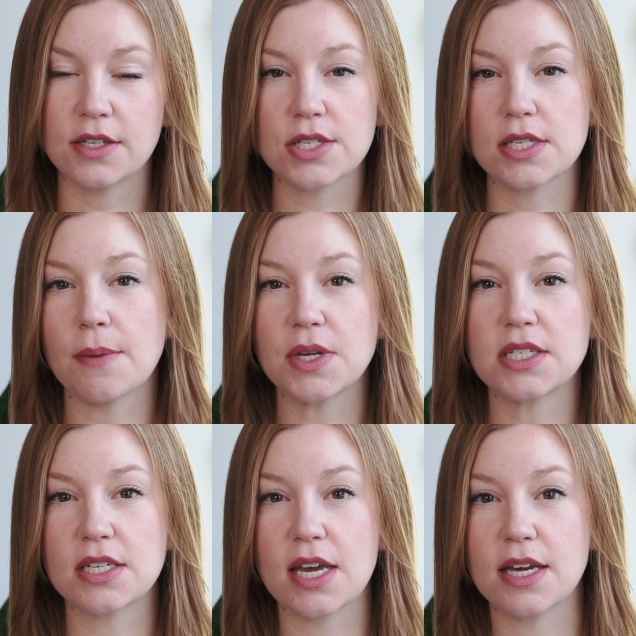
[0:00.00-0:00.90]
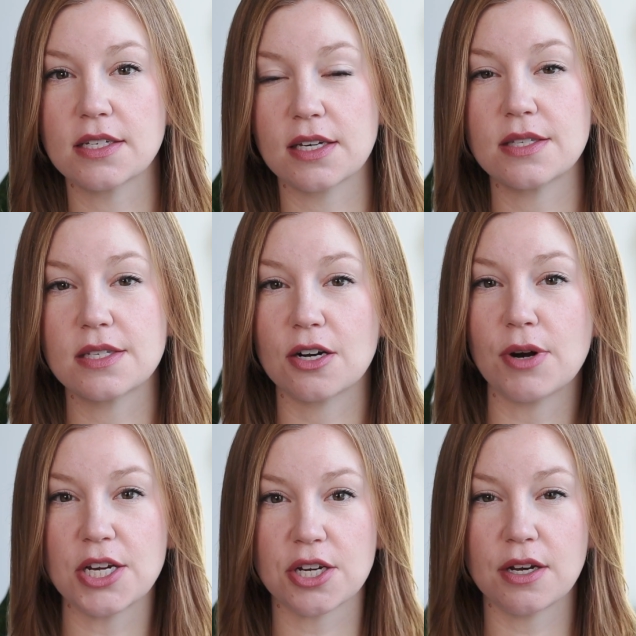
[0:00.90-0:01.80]
This is something to take into
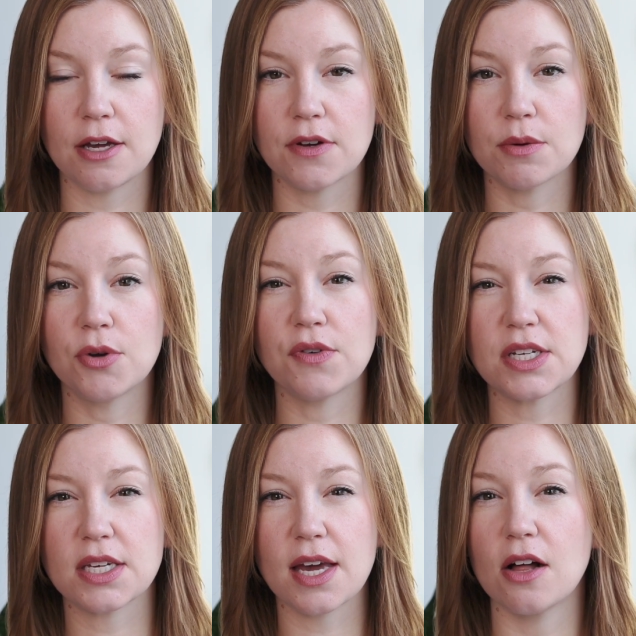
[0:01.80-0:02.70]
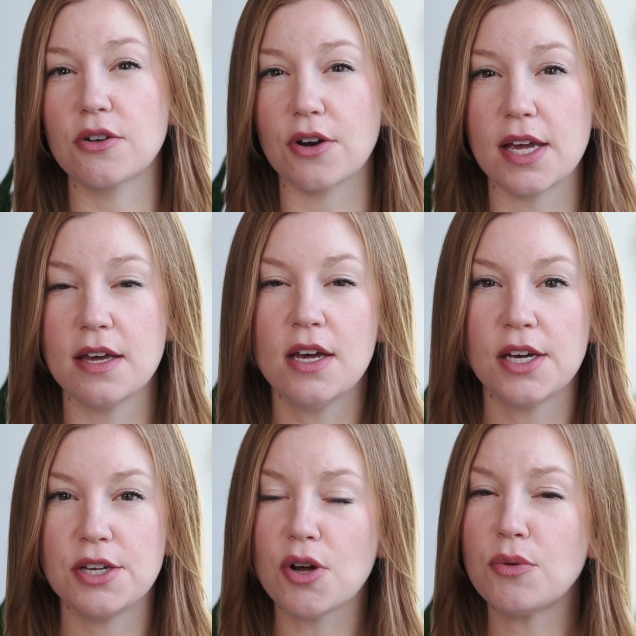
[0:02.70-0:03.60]
consideration if you're moving to Calgary.
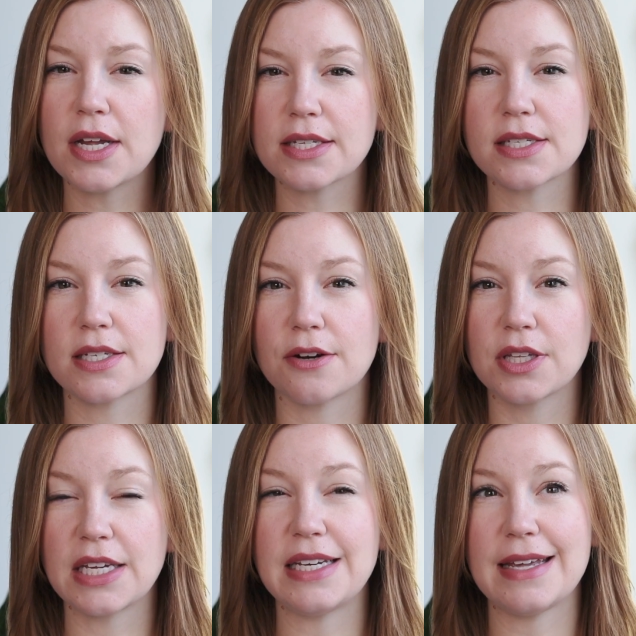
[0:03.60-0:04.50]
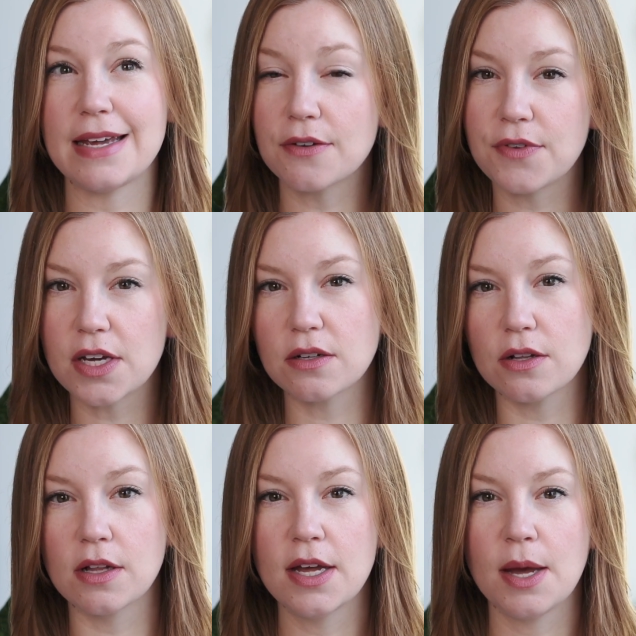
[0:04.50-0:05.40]
You don't necessarily need a
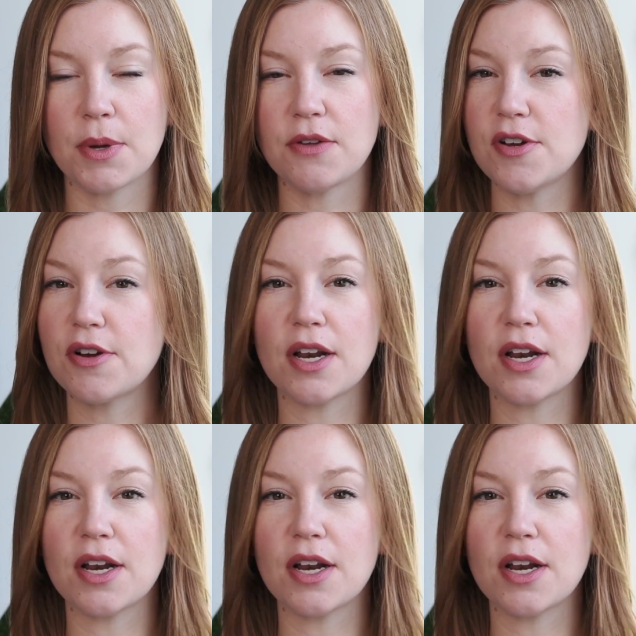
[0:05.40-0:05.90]
vehicle, but if you're